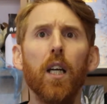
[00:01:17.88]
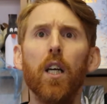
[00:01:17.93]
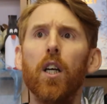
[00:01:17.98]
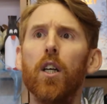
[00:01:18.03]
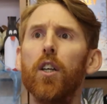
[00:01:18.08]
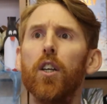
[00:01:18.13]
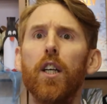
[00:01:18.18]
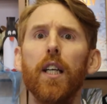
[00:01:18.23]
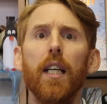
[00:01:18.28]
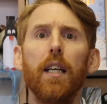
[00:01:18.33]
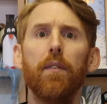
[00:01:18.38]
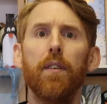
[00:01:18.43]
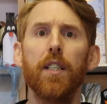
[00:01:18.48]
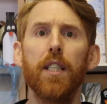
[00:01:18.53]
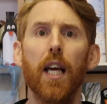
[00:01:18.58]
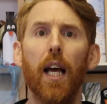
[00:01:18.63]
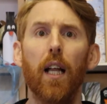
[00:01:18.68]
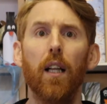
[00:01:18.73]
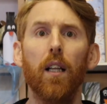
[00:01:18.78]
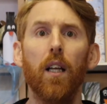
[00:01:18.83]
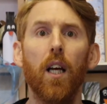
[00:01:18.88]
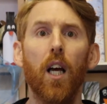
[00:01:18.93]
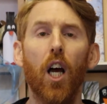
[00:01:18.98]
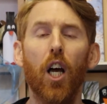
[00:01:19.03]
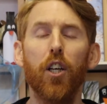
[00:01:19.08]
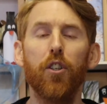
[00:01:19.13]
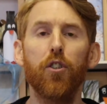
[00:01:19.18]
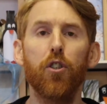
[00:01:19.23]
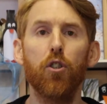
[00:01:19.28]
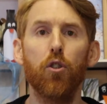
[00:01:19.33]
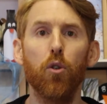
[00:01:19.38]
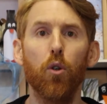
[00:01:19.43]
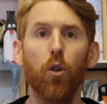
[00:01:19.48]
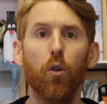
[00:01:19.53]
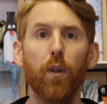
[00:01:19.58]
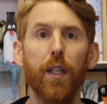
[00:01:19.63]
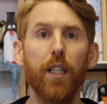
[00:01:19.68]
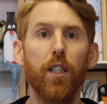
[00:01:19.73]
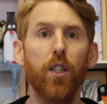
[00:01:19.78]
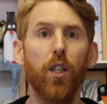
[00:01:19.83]
You could even tell a
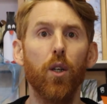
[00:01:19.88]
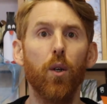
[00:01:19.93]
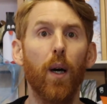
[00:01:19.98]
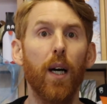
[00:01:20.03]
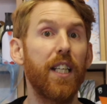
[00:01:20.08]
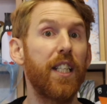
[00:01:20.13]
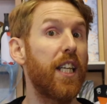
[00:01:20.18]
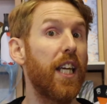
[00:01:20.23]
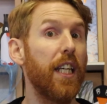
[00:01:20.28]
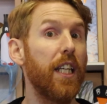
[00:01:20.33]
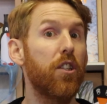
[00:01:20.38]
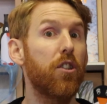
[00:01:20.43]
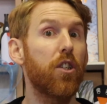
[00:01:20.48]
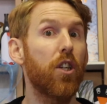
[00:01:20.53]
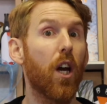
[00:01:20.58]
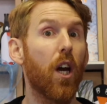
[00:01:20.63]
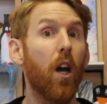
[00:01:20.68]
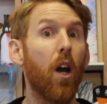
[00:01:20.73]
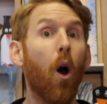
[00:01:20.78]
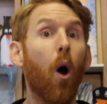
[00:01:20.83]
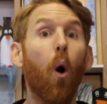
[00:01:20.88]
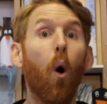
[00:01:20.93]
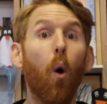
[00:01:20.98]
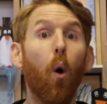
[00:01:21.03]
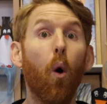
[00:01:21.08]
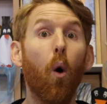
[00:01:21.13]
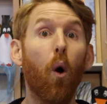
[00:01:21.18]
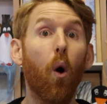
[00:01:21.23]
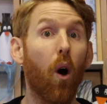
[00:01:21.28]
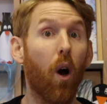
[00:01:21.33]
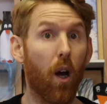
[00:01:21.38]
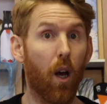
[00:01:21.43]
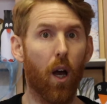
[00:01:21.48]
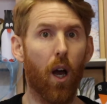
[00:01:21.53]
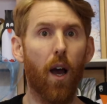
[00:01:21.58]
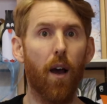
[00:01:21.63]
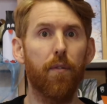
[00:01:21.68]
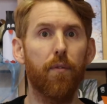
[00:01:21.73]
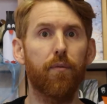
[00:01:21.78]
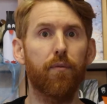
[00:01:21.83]
story to a teacher or
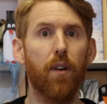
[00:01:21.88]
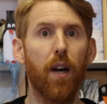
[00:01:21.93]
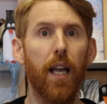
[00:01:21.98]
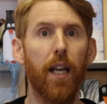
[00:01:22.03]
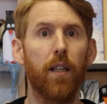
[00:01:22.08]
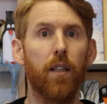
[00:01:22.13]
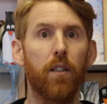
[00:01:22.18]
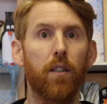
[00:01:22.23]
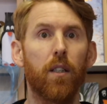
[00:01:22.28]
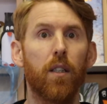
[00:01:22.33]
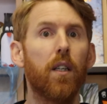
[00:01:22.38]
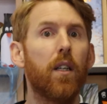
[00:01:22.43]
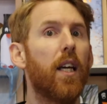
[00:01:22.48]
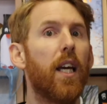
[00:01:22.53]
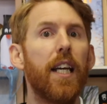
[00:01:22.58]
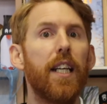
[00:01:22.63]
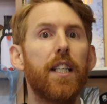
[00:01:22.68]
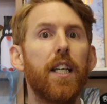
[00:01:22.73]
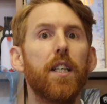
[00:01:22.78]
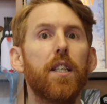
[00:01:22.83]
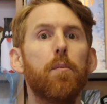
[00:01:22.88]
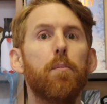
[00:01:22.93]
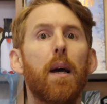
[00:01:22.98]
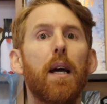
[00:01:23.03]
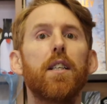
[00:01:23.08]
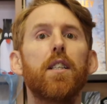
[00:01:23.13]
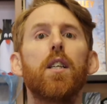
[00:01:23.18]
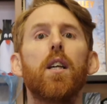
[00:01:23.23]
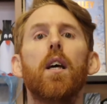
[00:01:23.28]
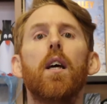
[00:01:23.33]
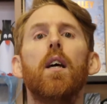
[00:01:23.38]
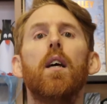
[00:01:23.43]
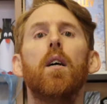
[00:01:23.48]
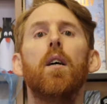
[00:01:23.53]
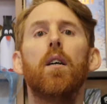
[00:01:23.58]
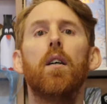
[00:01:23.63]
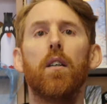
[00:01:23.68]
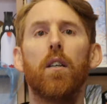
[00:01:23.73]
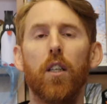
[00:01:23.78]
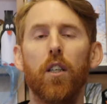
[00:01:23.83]
a friend. It doesn't matter.
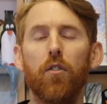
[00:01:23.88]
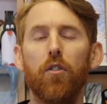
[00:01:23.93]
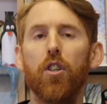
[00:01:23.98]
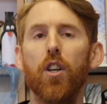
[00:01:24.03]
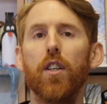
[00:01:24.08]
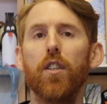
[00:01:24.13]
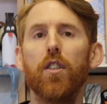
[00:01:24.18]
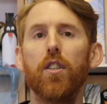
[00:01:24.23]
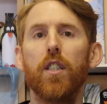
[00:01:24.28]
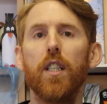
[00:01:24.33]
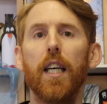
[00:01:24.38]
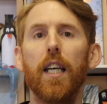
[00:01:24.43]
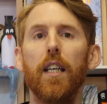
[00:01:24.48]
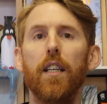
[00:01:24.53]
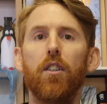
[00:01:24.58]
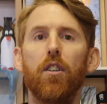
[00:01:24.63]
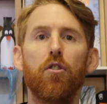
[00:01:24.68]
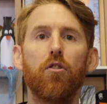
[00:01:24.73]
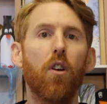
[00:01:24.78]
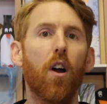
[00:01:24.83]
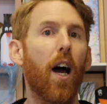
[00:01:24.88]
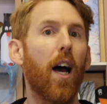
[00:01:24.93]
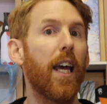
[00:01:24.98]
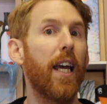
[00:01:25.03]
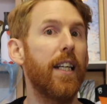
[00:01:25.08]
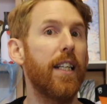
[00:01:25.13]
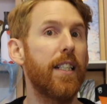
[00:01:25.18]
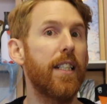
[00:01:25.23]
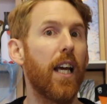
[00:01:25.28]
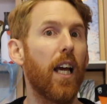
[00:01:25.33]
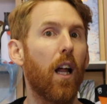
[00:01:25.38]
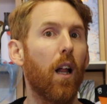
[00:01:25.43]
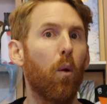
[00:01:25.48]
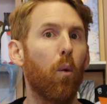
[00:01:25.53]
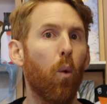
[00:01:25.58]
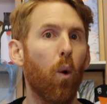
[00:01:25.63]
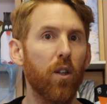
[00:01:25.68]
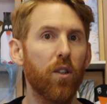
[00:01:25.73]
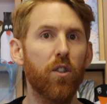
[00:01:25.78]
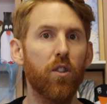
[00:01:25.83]
You just need to try and tell
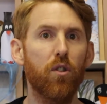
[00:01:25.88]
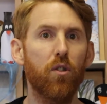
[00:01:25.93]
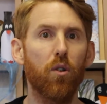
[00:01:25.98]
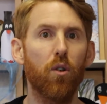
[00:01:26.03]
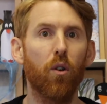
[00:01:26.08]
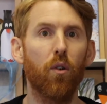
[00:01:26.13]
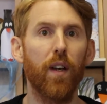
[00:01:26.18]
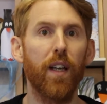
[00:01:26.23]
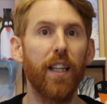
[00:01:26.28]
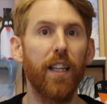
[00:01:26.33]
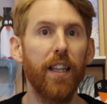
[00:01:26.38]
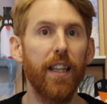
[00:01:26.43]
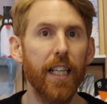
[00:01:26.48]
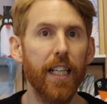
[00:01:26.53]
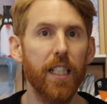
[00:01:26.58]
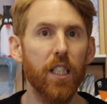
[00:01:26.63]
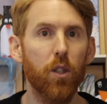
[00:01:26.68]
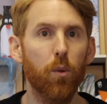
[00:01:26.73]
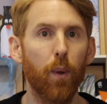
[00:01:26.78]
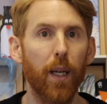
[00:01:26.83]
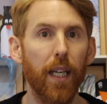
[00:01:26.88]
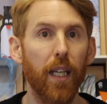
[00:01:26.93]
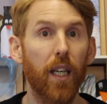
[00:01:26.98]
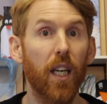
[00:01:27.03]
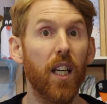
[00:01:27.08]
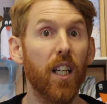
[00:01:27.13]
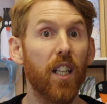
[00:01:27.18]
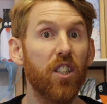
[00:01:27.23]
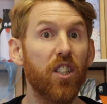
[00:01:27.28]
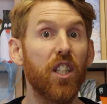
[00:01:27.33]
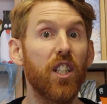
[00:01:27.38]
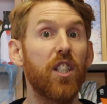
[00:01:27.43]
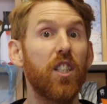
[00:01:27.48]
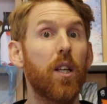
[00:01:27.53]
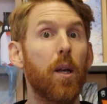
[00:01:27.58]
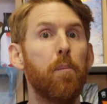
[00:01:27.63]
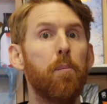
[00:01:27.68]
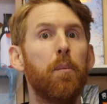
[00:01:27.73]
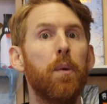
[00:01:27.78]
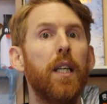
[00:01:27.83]
one story this week to
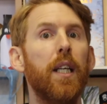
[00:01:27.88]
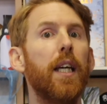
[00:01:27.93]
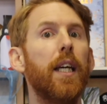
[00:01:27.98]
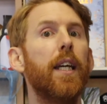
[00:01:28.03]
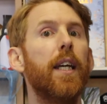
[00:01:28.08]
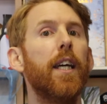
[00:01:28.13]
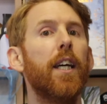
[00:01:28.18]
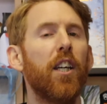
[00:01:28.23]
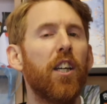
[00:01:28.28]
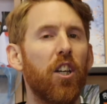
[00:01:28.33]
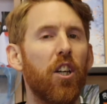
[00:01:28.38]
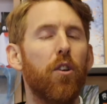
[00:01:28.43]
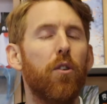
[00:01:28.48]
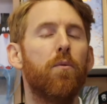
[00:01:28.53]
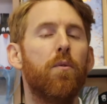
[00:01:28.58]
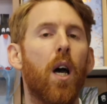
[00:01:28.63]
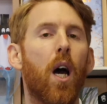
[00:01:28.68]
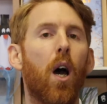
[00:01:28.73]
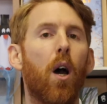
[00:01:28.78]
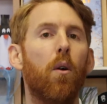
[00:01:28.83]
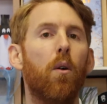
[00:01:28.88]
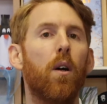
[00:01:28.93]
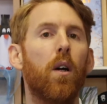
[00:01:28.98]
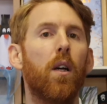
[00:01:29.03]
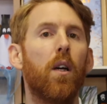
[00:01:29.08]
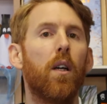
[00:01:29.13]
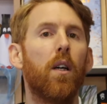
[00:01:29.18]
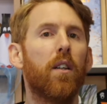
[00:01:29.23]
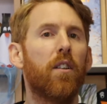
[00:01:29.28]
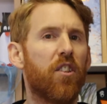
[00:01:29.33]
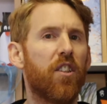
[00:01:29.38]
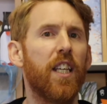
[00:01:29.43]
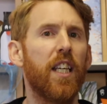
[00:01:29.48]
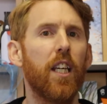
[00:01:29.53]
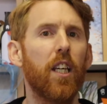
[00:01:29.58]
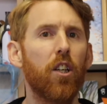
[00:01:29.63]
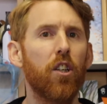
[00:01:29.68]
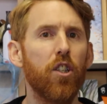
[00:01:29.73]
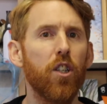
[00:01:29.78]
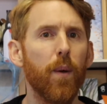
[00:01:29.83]
somebody you know. Do you think you
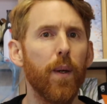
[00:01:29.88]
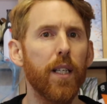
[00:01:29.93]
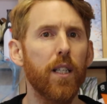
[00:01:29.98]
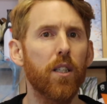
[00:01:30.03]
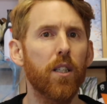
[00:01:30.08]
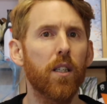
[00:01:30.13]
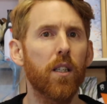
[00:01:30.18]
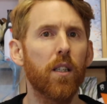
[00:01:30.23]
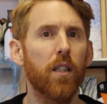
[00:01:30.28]
can do it?